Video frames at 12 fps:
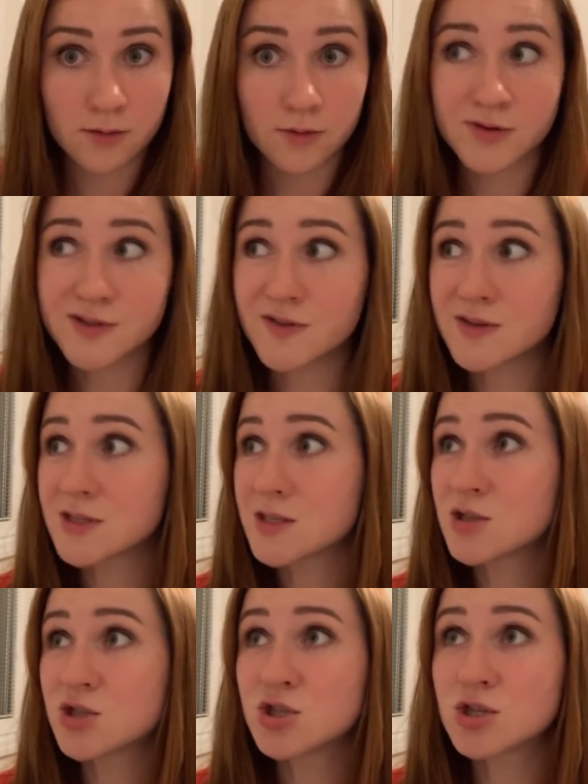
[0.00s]
there's this
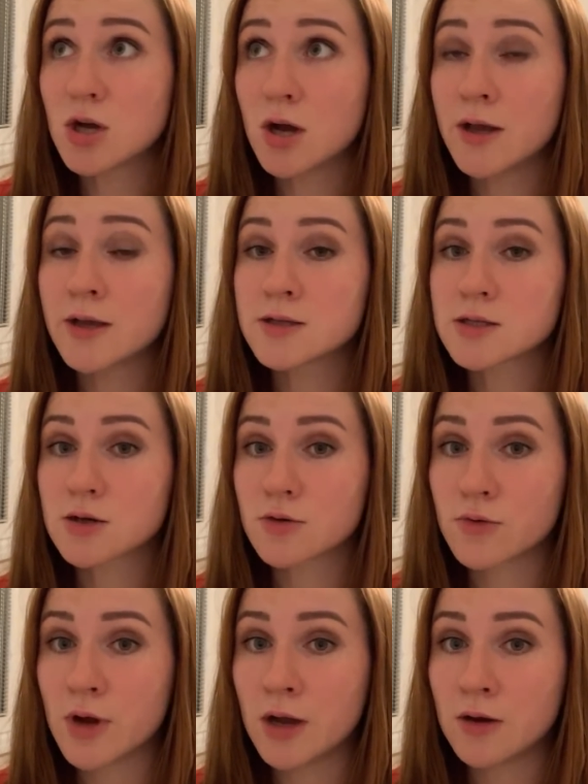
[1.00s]
giant
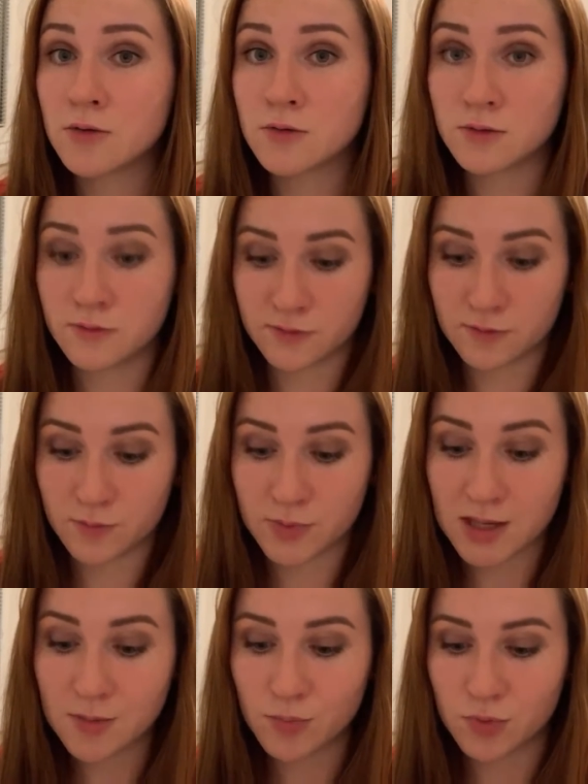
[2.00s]
crowd of
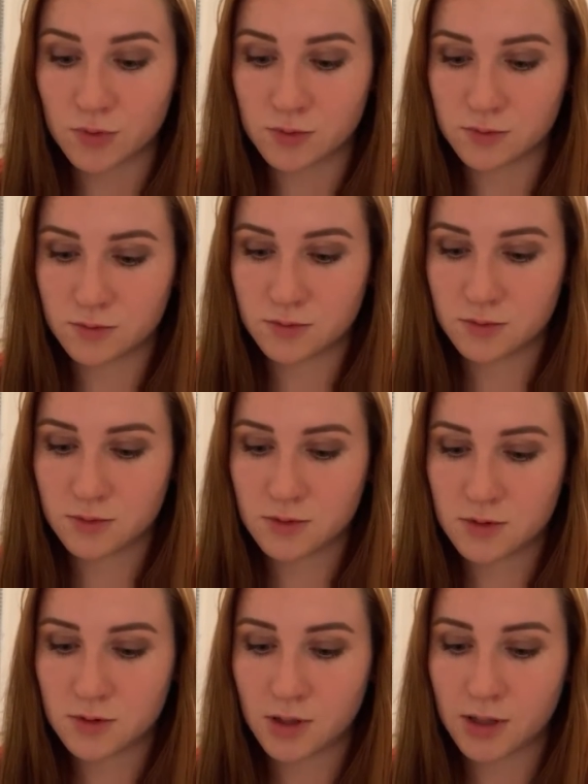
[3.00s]
people.
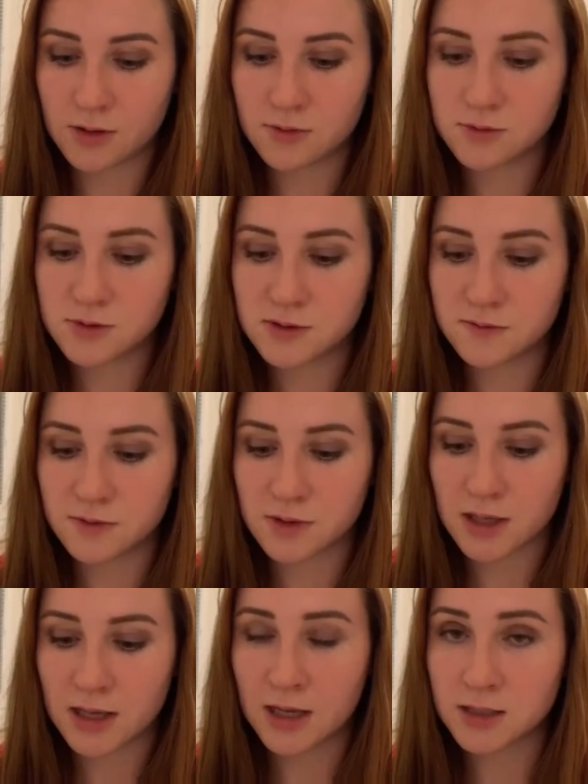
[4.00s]
I couldn't even
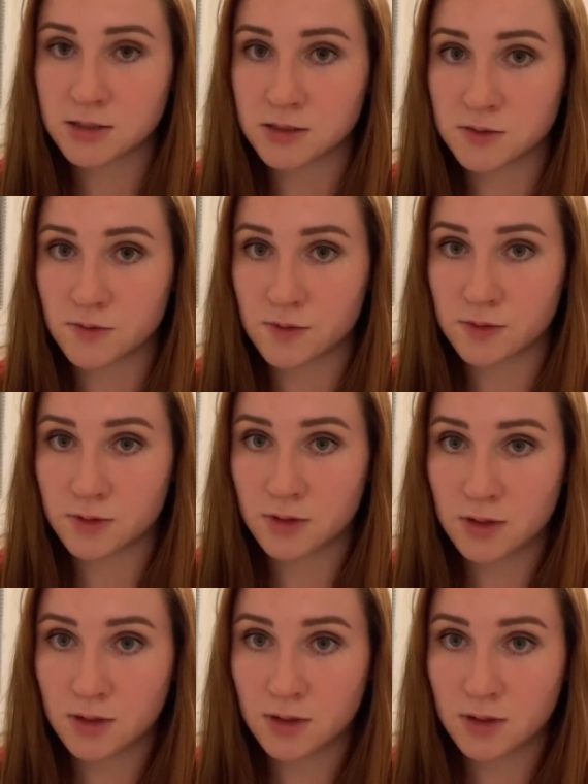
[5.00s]
get into the